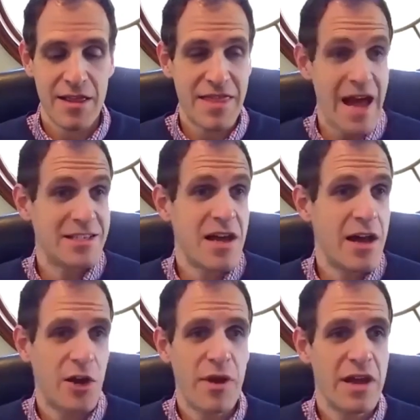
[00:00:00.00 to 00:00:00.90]
that's
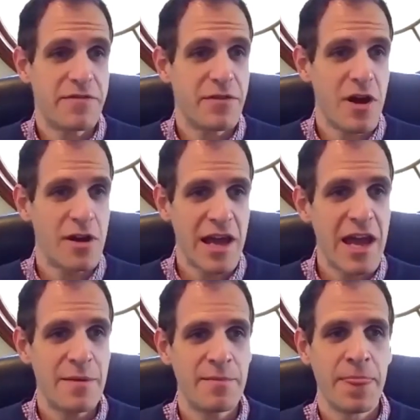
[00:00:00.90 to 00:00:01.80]
not great for our
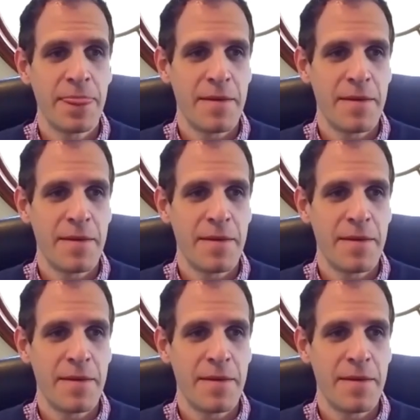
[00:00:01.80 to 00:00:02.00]
game.